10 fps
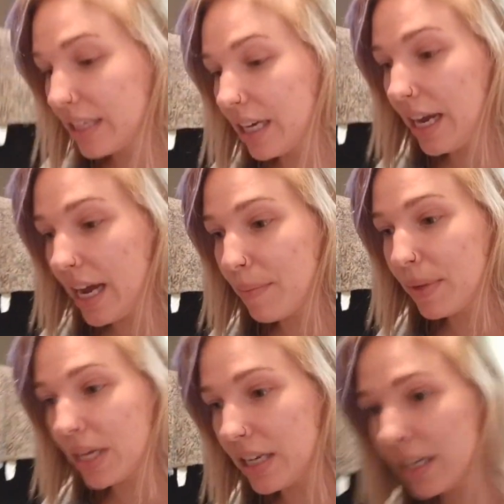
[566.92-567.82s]
gonna
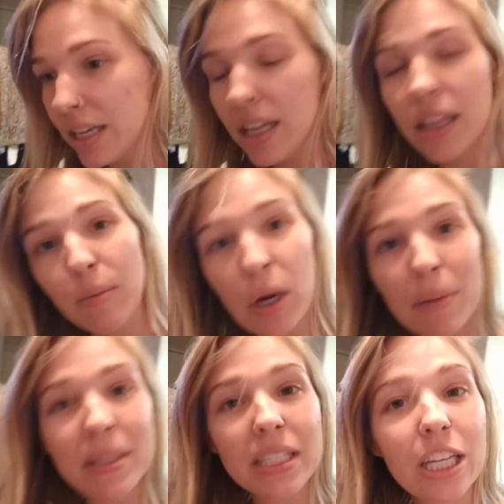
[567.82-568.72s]
happen. The
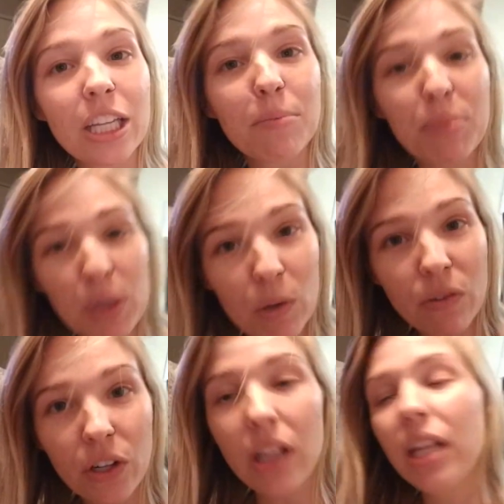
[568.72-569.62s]
apartment's gonna look
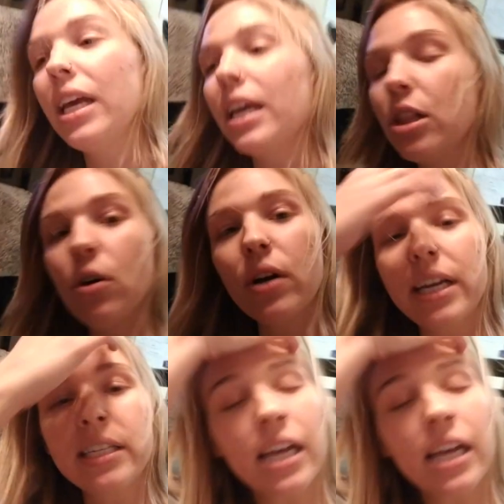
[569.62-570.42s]
beautiful and glorious.